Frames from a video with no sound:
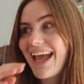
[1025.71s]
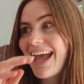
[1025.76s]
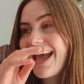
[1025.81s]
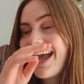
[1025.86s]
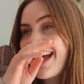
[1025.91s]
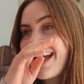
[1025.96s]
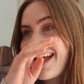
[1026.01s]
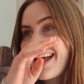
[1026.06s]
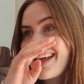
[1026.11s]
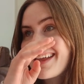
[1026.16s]

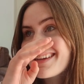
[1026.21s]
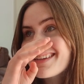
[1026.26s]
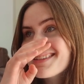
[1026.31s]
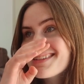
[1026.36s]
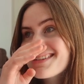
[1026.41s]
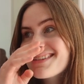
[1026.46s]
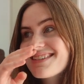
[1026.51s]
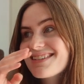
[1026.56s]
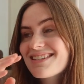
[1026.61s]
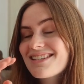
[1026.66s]

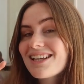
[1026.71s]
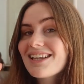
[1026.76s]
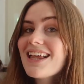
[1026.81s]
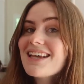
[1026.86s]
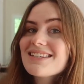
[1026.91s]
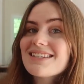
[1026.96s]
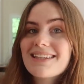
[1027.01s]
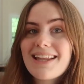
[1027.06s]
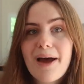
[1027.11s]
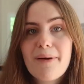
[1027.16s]
And to
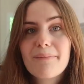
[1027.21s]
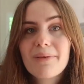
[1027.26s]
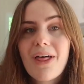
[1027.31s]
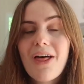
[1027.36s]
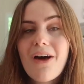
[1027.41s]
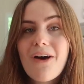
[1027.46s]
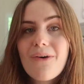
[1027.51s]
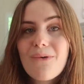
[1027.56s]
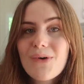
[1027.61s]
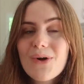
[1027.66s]
lessen that
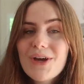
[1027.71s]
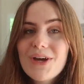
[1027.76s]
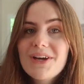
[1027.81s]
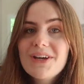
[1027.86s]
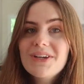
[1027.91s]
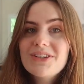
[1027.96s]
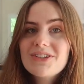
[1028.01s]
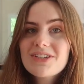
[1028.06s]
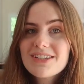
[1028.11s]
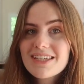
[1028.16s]
blow,
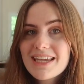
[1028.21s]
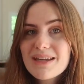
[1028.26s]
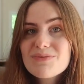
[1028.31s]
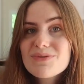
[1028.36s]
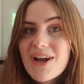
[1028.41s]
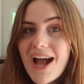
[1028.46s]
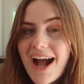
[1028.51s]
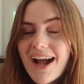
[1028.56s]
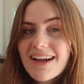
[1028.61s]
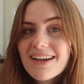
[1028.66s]
just keep
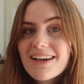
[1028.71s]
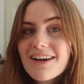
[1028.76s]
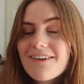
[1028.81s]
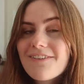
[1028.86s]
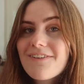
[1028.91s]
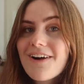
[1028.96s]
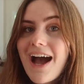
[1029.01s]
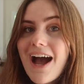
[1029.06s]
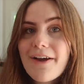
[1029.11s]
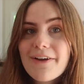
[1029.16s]
track
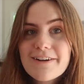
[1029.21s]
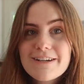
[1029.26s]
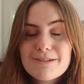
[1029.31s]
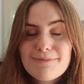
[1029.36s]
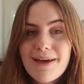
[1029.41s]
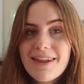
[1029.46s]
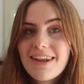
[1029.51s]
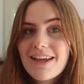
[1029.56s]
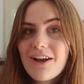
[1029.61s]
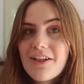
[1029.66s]
of how you're
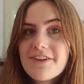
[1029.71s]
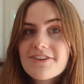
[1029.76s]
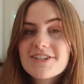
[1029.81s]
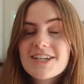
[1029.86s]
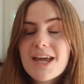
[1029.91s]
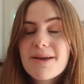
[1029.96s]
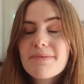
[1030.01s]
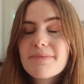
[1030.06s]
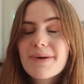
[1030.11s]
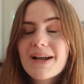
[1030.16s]
spending on the
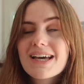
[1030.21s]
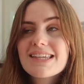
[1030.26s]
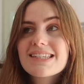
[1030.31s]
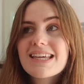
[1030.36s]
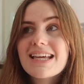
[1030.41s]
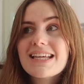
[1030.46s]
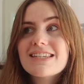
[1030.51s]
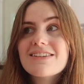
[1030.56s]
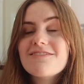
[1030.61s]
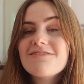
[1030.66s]
ship because
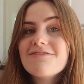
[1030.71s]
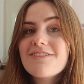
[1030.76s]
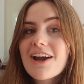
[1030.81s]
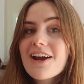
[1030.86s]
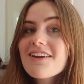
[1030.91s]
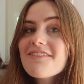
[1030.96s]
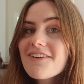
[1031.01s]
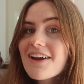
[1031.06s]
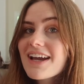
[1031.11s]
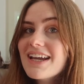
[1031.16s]
it is
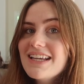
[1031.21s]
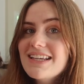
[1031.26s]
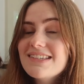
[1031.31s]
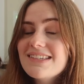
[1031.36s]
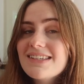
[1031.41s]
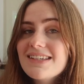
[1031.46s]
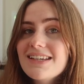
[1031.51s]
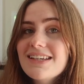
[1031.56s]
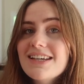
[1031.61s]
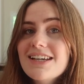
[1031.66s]
very, very
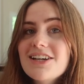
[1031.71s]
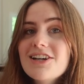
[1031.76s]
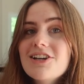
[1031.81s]
easy